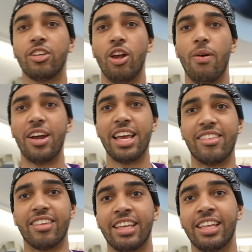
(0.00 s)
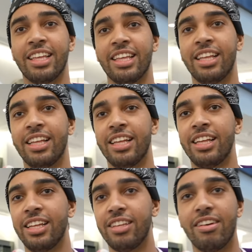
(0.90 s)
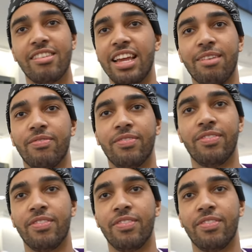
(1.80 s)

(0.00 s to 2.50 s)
You know where he is? You ain't seen him.